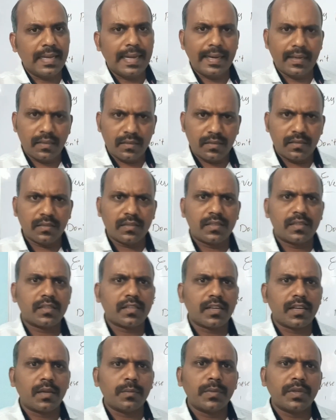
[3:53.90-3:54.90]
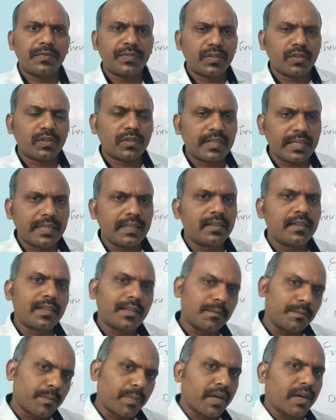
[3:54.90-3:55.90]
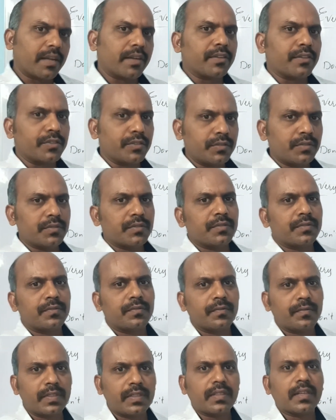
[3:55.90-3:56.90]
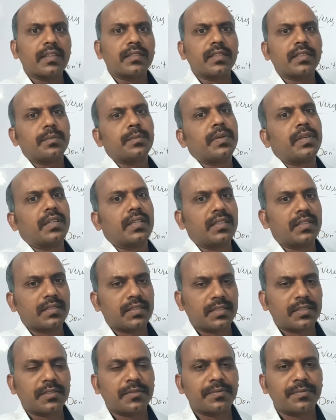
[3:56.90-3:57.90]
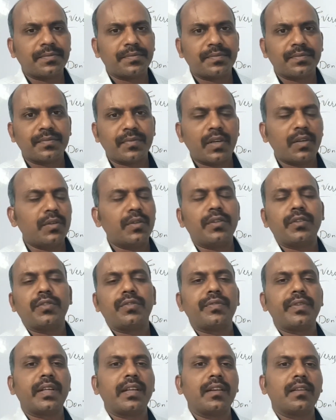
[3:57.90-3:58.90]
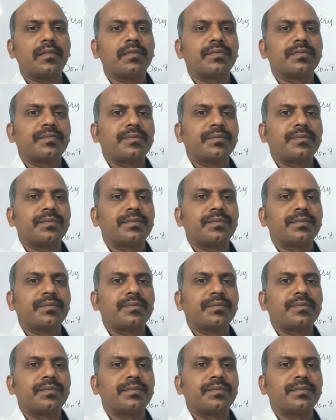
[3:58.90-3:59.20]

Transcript: At the time, if your kid compare you with other parents, how do you feel?